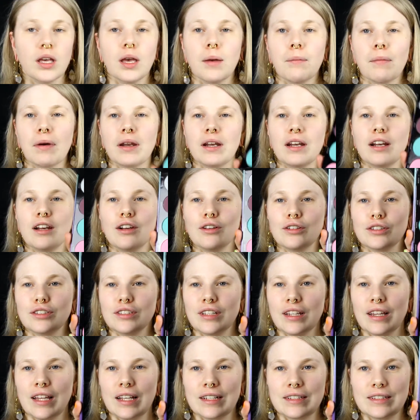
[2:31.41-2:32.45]
But it
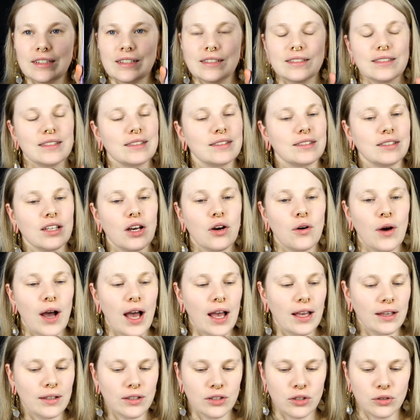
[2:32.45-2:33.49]
looks like this. So
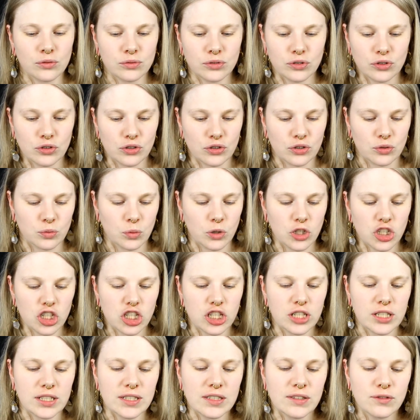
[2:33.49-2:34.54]
I'm going to swatch
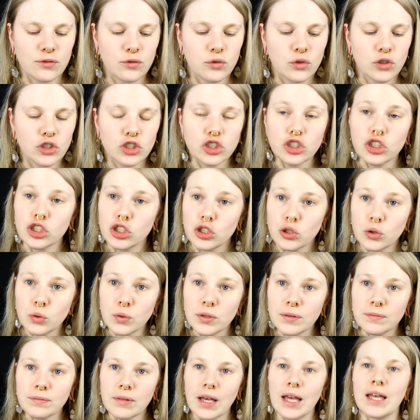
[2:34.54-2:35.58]
this for you,
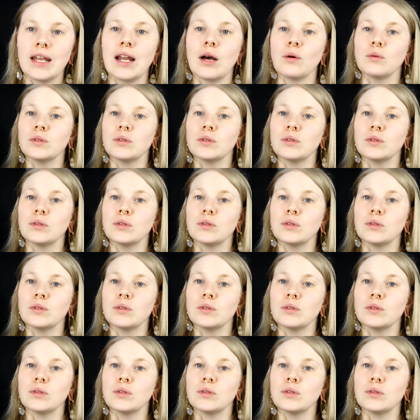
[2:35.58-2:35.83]
and I